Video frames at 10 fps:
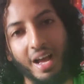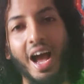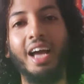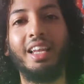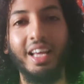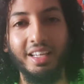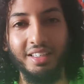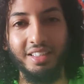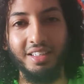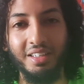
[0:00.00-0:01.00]
highlight
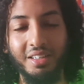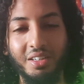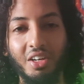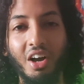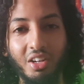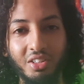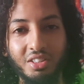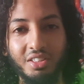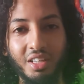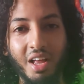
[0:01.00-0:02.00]

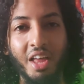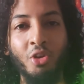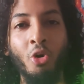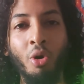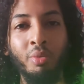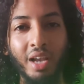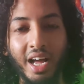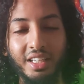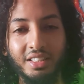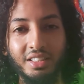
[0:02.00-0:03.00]
colors and
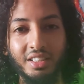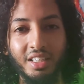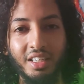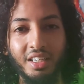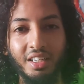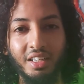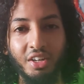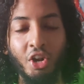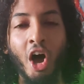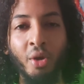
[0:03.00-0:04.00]
normalize
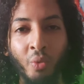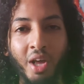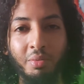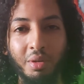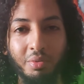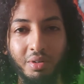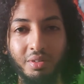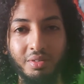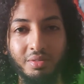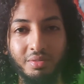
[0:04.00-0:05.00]
non-white
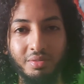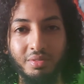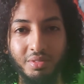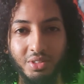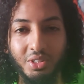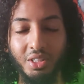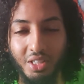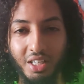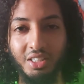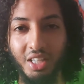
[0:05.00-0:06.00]
people.
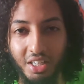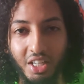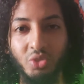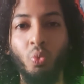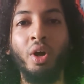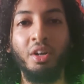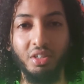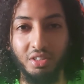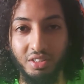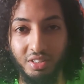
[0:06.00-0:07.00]
It does
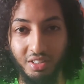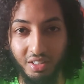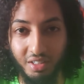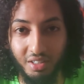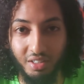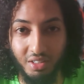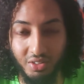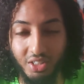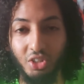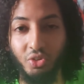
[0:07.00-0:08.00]
wonders.
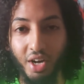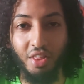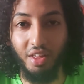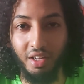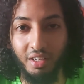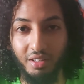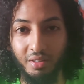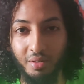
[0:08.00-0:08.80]
That's a great thing